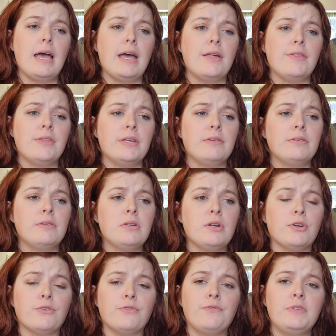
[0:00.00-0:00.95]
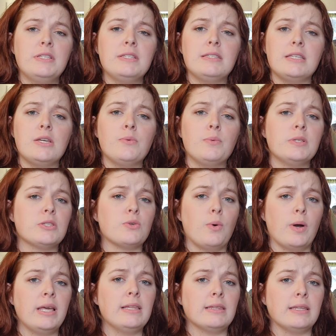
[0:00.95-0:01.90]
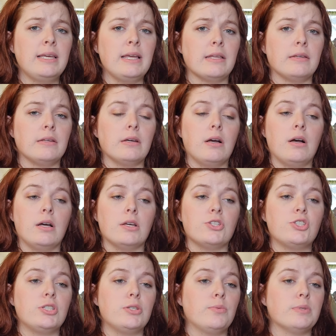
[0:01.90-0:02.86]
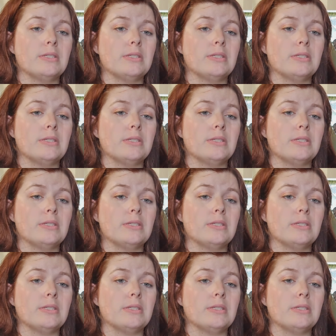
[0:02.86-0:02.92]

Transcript: And then her physique was quite lean. She